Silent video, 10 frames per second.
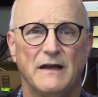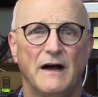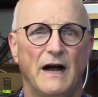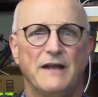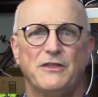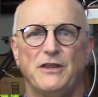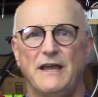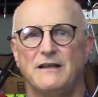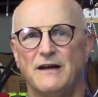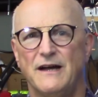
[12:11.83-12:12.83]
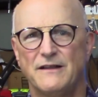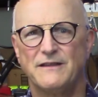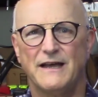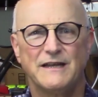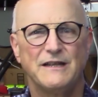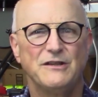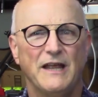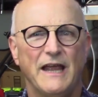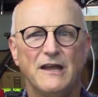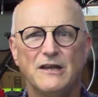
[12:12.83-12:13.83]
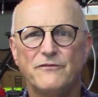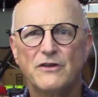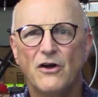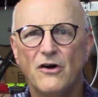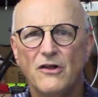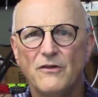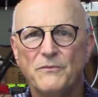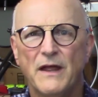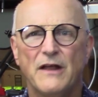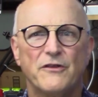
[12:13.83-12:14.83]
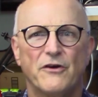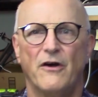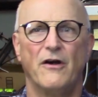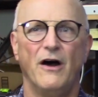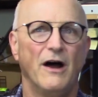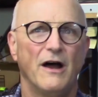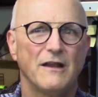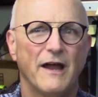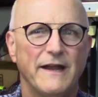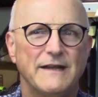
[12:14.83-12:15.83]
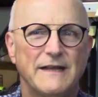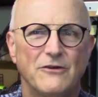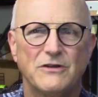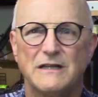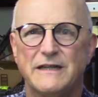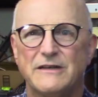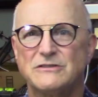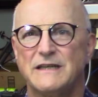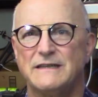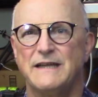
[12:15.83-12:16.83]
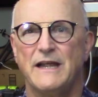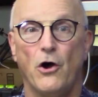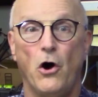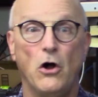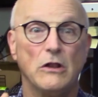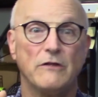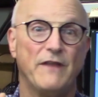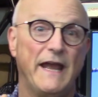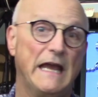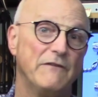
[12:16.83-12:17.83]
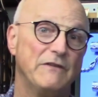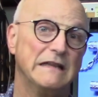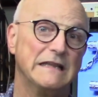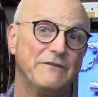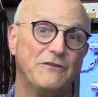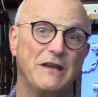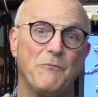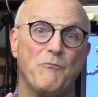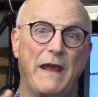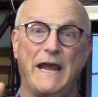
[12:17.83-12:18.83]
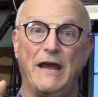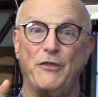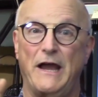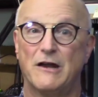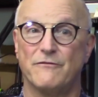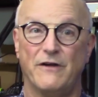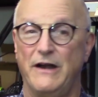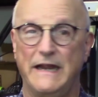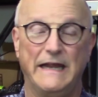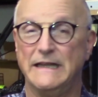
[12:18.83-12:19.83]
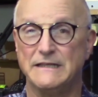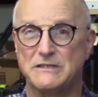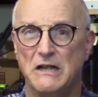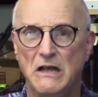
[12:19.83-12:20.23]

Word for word: I thank God that in the end of it all, there are online calculators that take all of the heavy lifting math out of our hands.